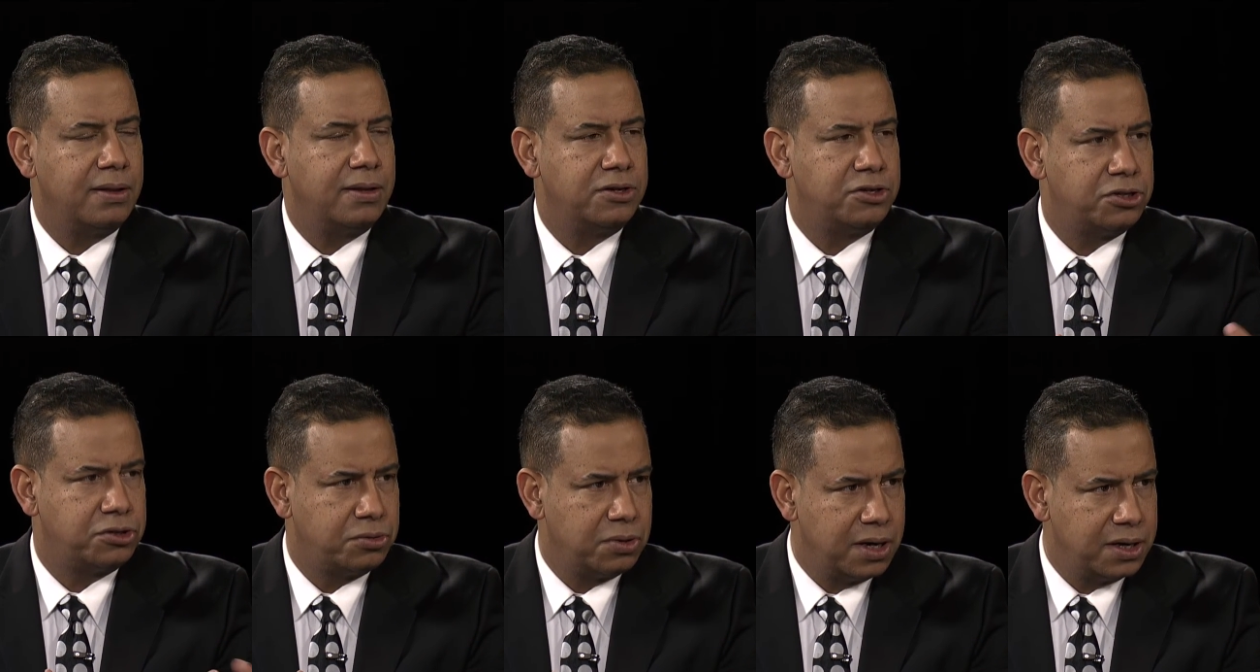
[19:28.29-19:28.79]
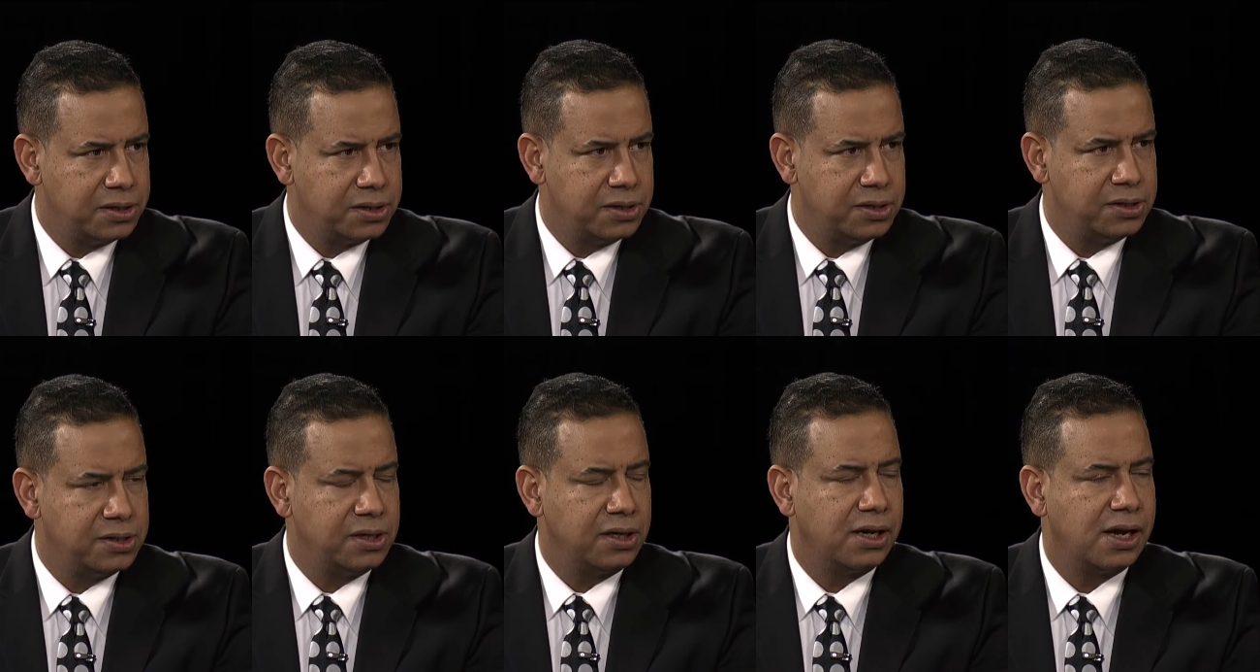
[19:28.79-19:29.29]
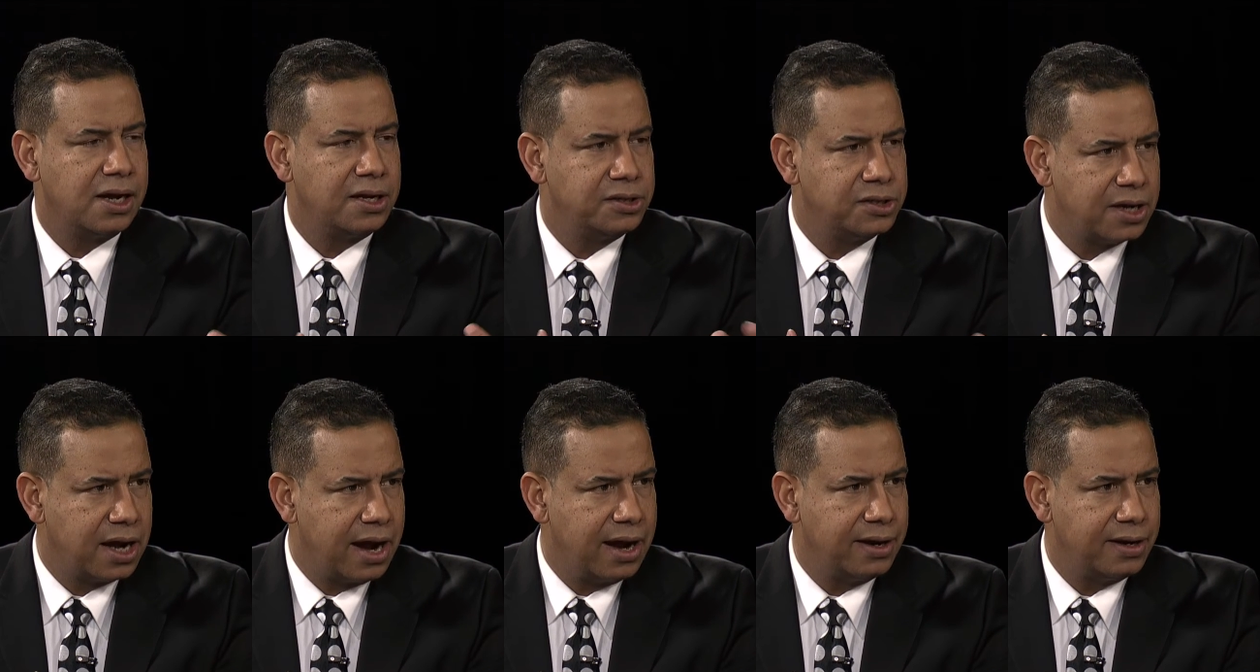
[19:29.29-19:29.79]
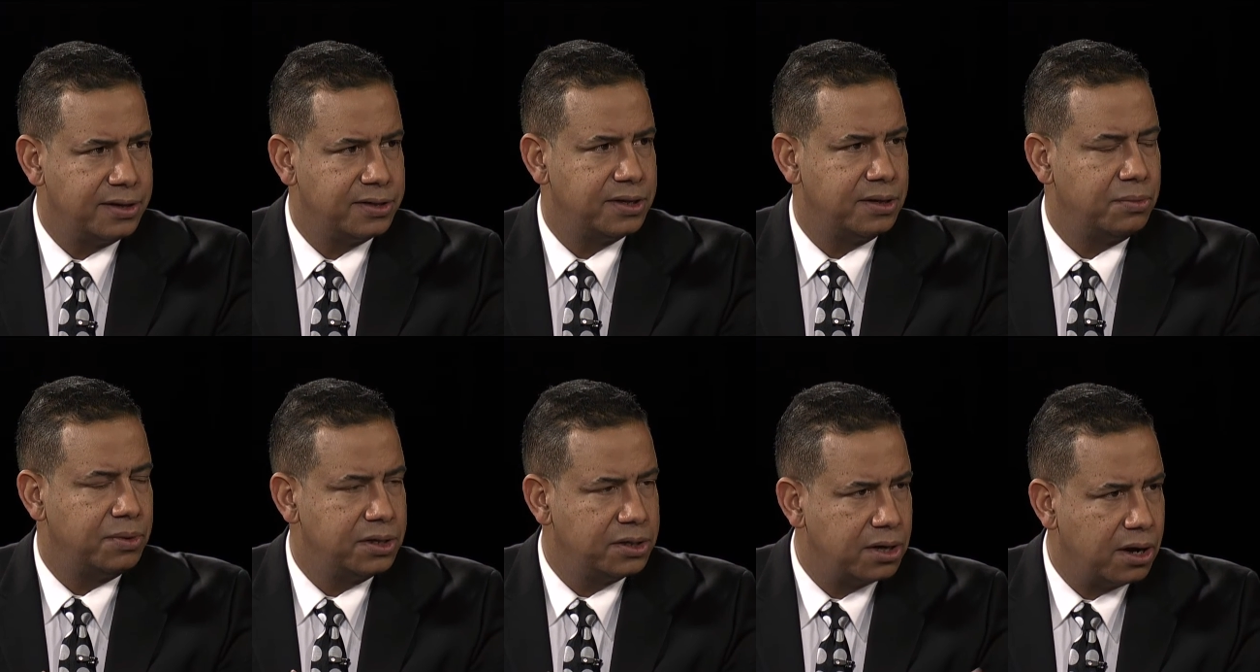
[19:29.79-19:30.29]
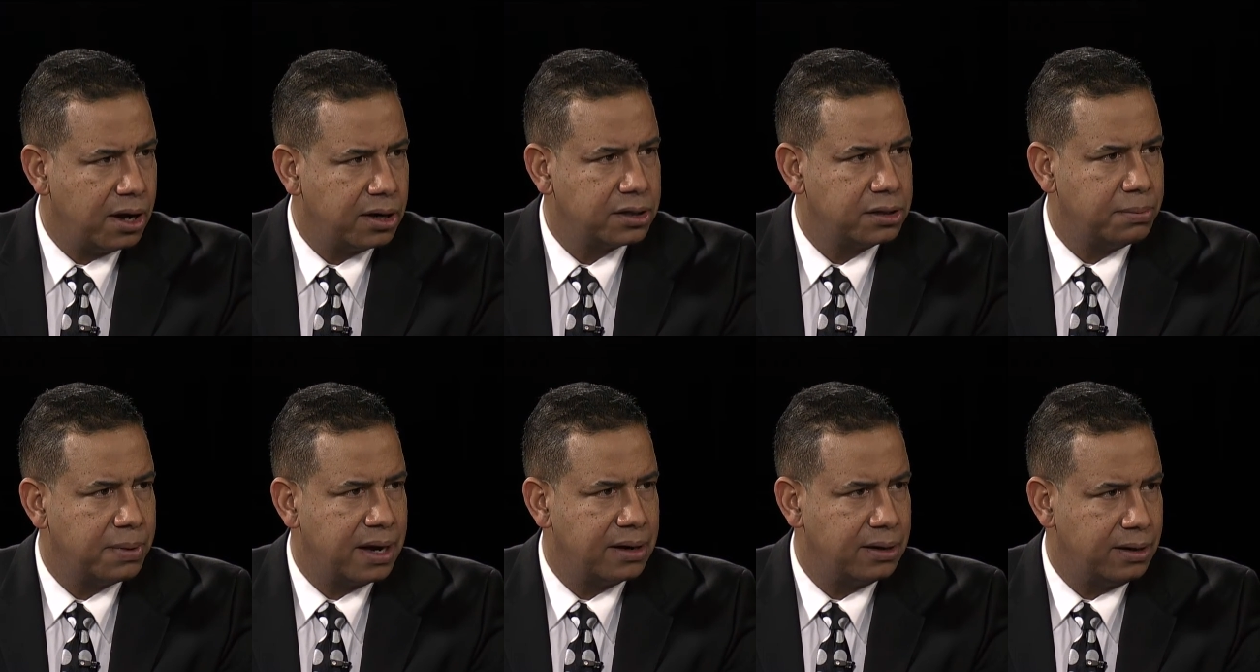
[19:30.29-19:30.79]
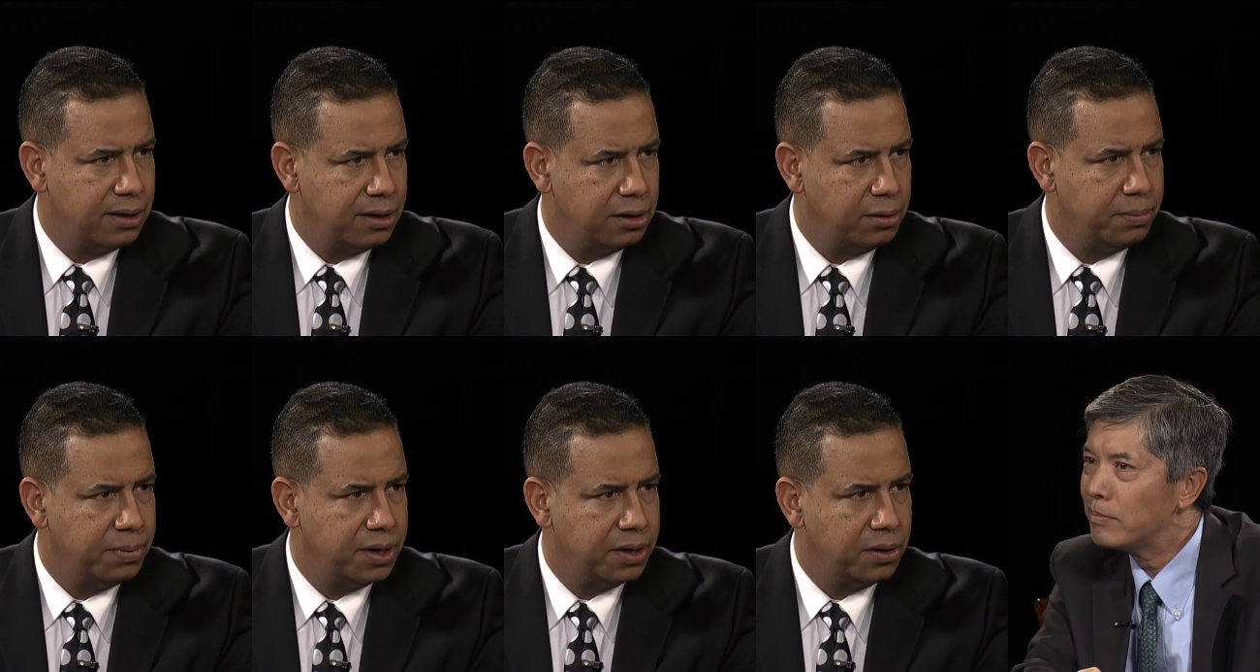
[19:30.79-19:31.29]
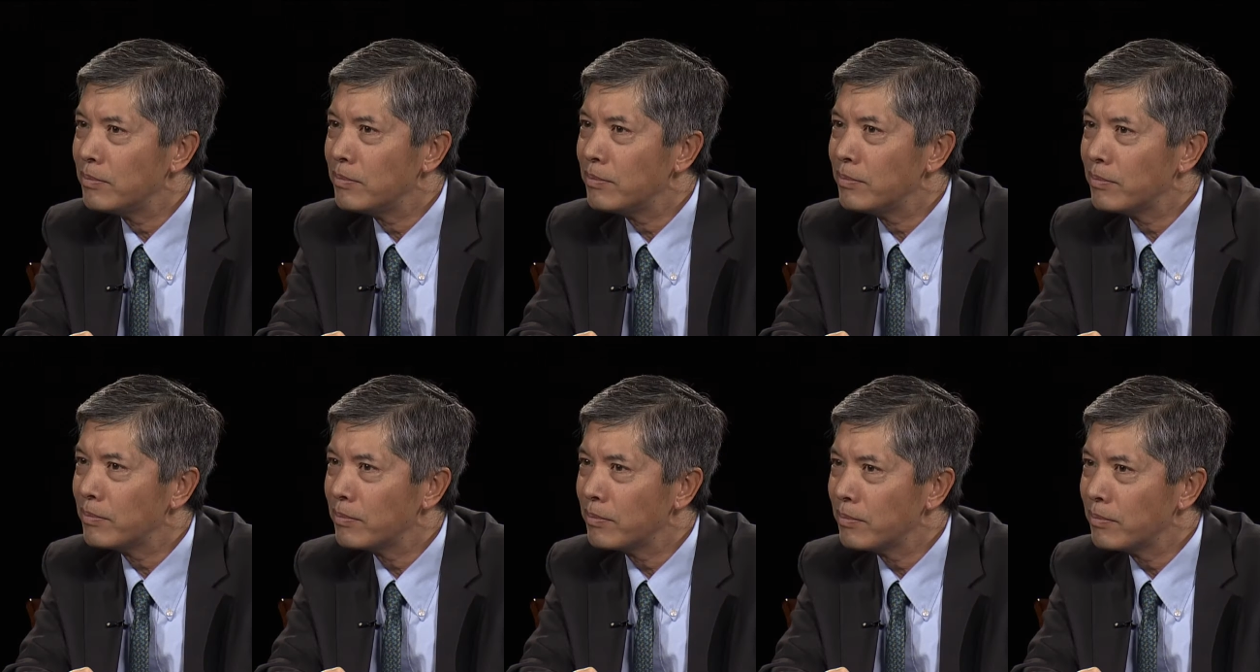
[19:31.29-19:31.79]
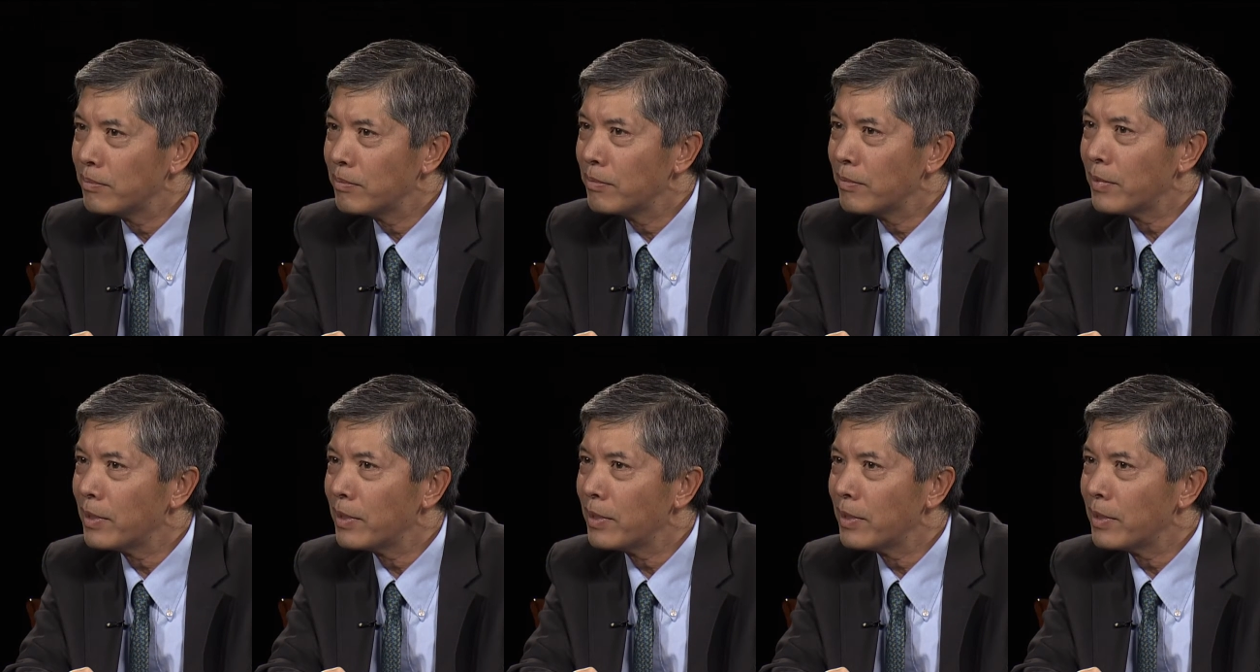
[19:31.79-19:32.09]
the stresses and anxieties that we talked about a little bit earlier.